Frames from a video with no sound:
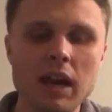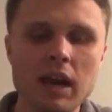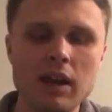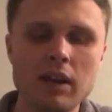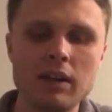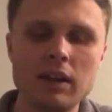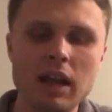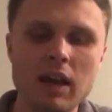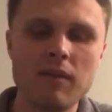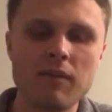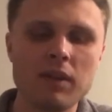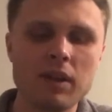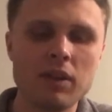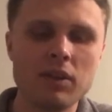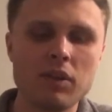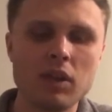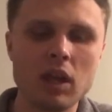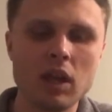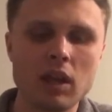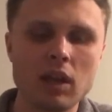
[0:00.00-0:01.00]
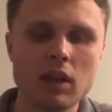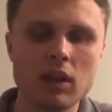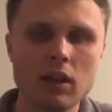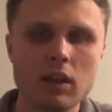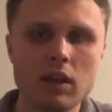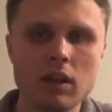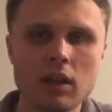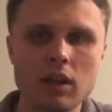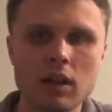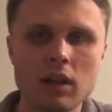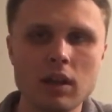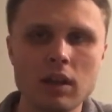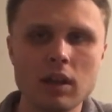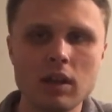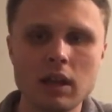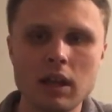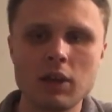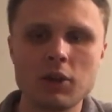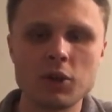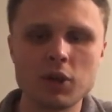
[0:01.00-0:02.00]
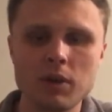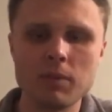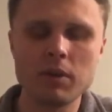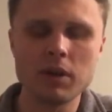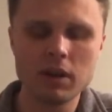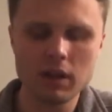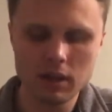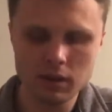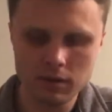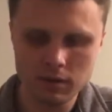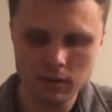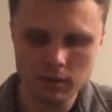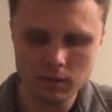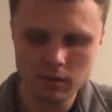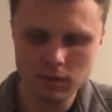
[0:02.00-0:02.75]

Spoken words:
I definitely think contributed